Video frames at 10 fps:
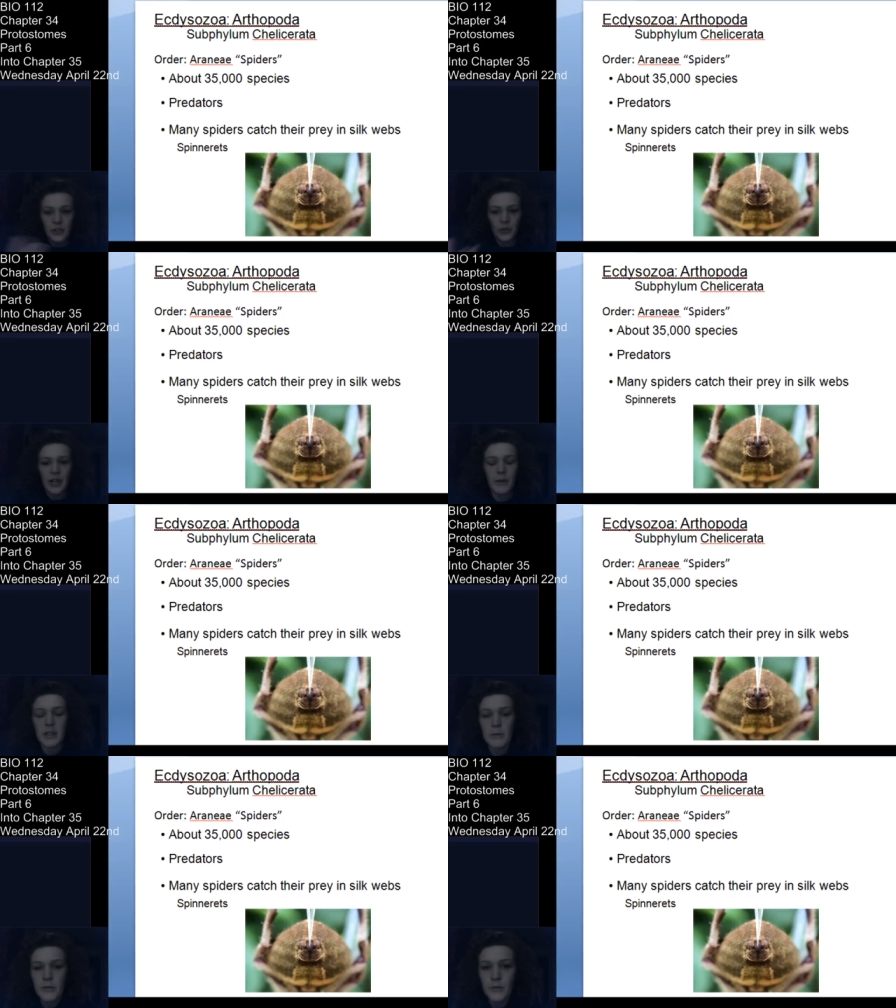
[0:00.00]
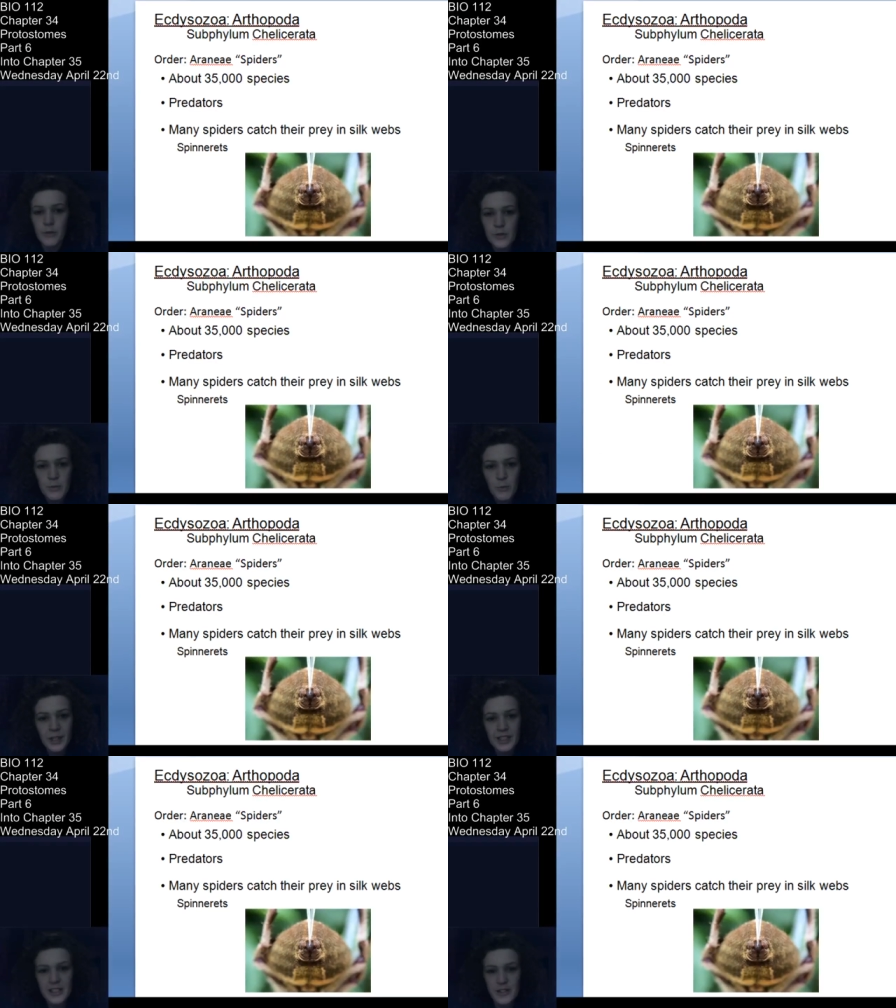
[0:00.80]
So now we're going to move through some
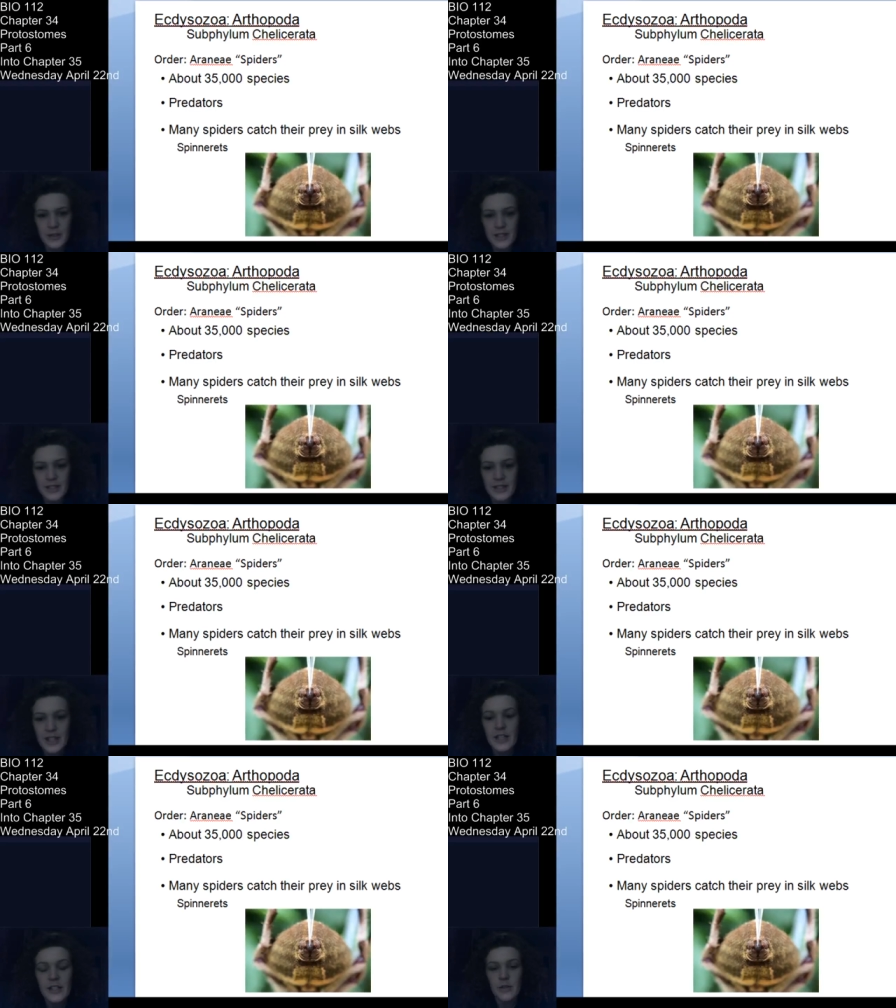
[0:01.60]
more chelicerates.